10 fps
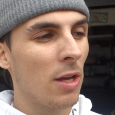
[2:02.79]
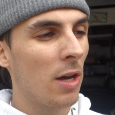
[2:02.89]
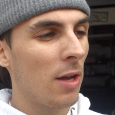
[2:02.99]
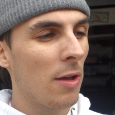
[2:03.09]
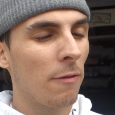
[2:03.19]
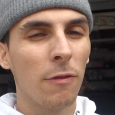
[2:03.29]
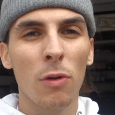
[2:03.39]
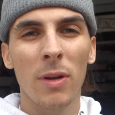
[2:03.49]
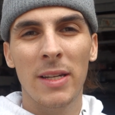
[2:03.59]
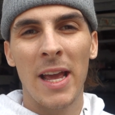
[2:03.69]
the
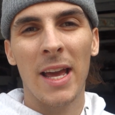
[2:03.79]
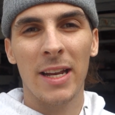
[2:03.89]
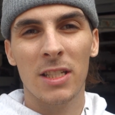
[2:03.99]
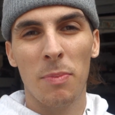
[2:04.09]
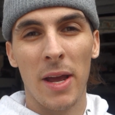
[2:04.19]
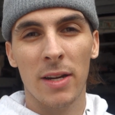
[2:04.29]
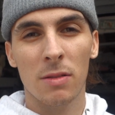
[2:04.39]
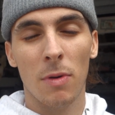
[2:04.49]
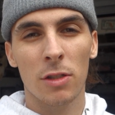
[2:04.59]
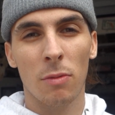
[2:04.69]
fluid can't expand
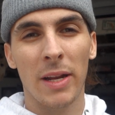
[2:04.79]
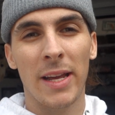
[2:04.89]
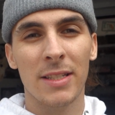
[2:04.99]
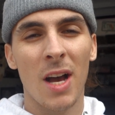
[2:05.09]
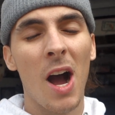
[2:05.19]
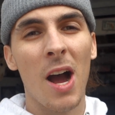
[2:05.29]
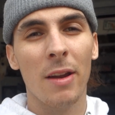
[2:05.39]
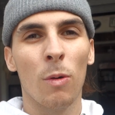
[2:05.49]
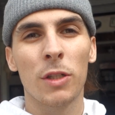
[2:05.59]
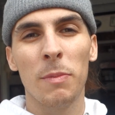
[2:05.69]
as much when it gets hot,
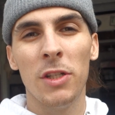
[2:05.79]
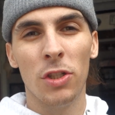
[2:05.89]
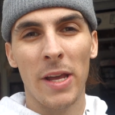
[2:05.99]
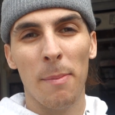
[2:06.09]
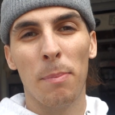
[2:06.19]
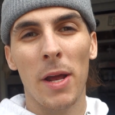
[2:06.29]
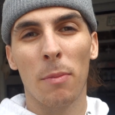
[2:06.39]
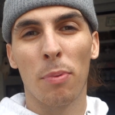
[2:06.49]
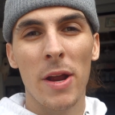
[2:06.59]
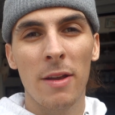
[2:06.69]
which means you get better
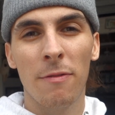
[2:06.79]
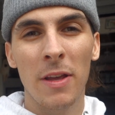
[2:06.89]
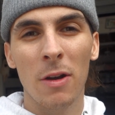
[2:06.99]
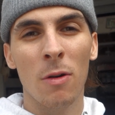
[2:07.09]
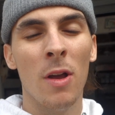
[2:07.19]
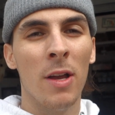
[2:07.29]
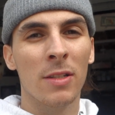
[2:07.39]
brake feel,